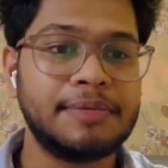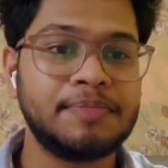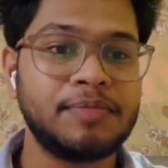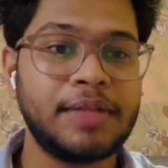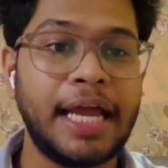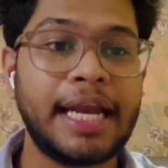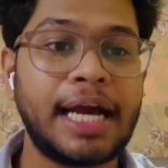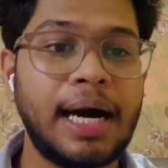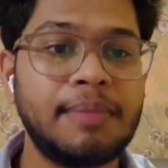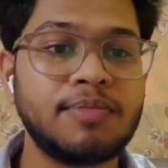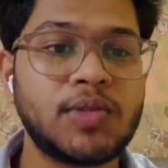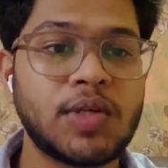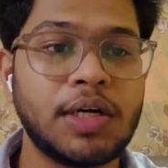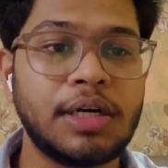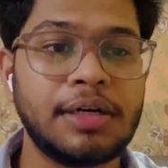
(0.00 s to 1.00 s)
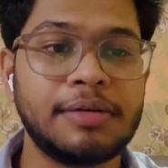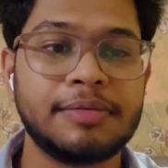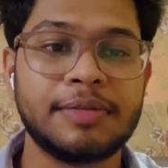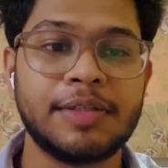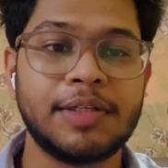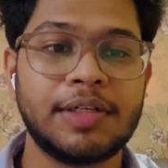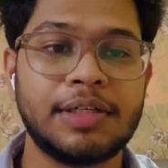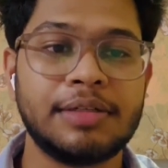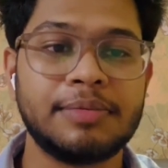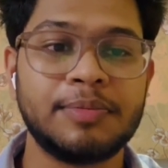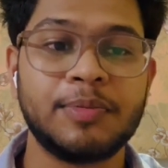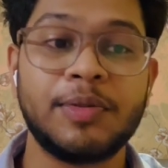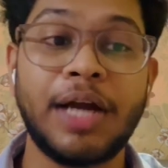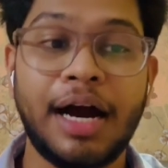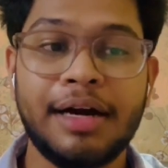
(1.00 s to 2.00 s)
Then comes
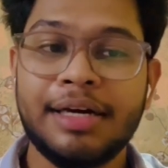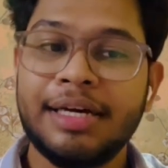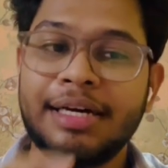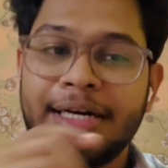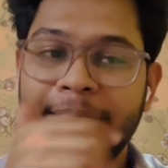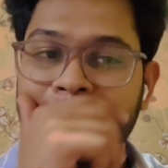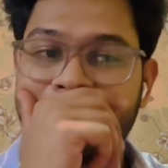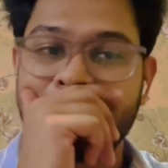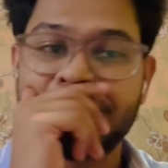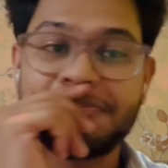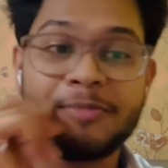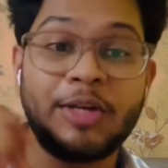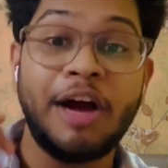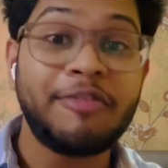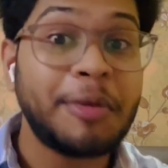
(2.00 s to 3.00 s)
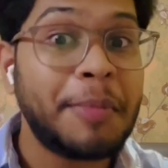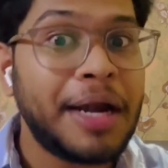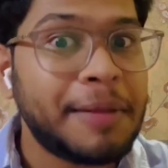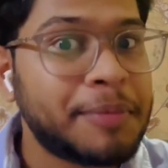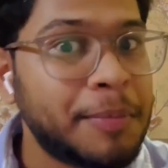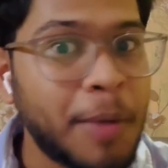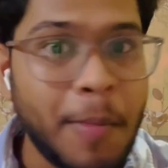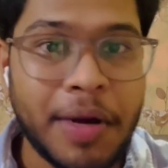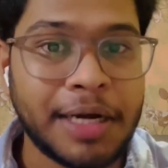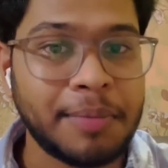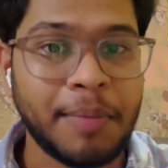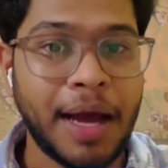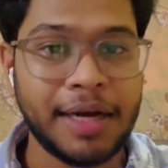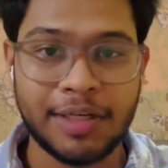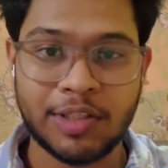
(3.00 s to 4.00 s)
you have to build up the momentum,
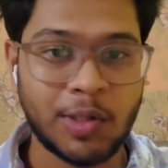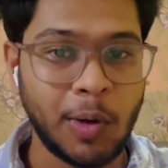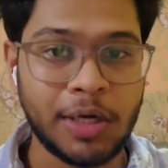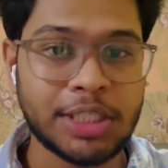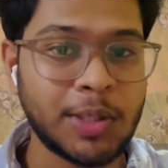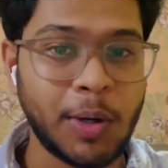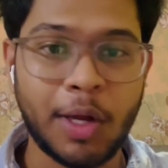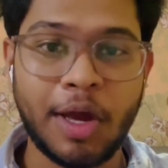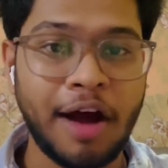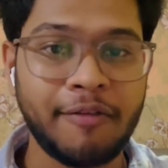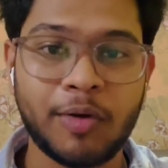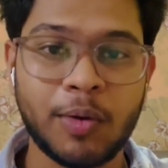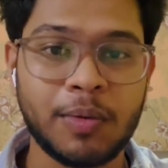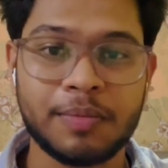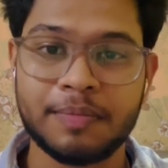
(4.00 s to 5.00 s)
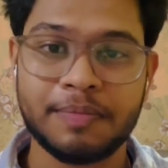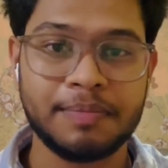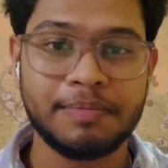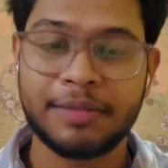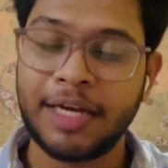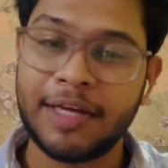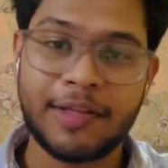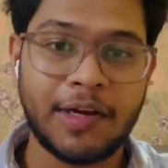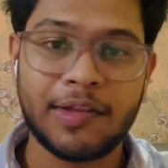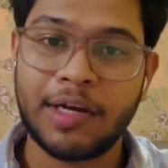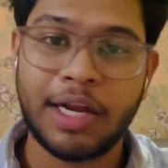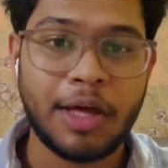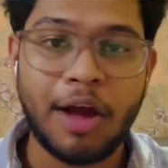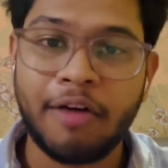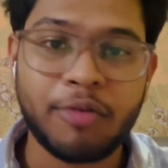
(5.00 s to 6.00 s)
man. Slowly you have to
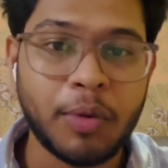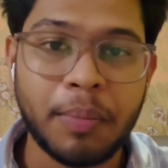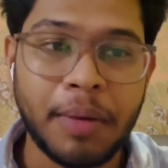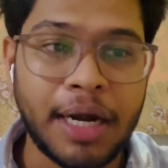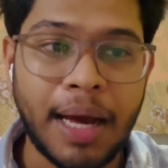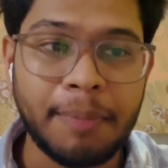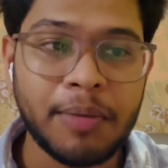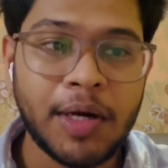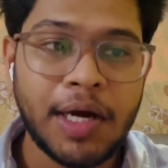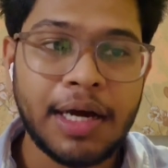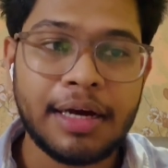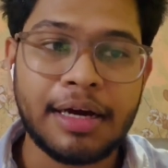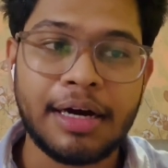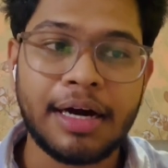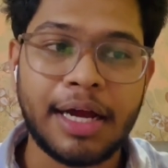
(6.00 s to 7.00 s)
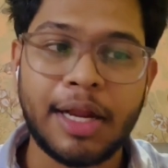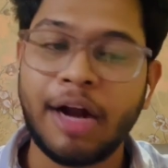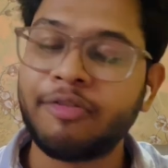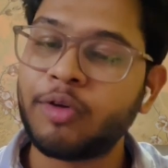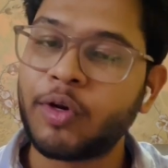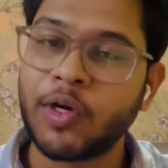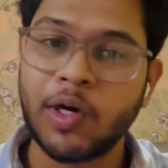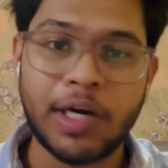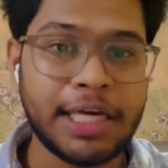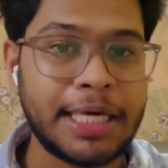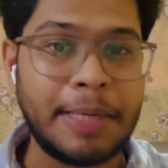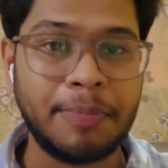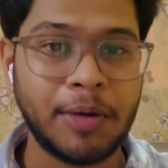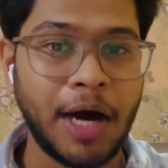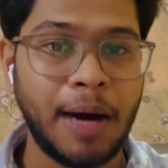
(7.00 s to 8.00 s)
you have to build up. You have to really
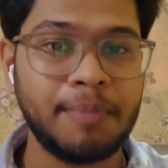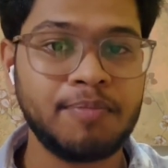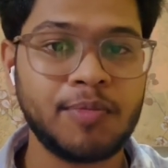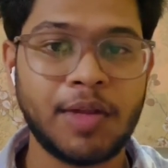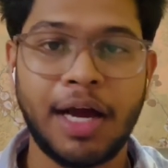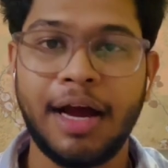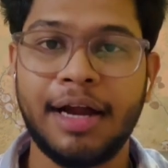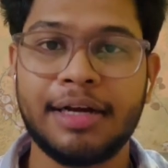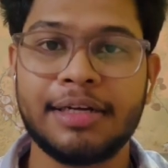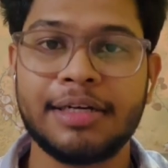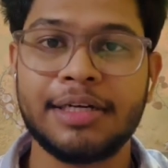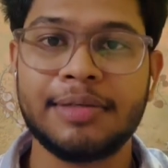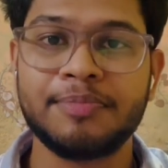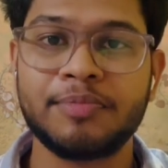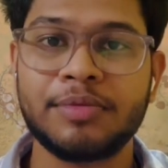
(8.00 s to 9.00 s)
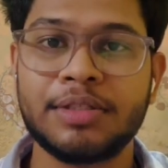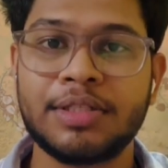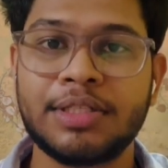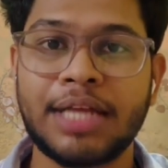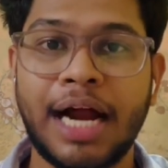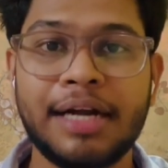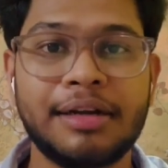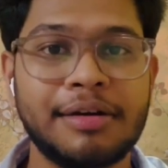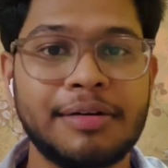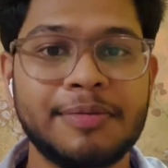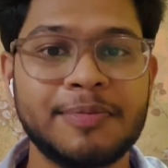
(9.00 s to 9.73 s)
keep calm and start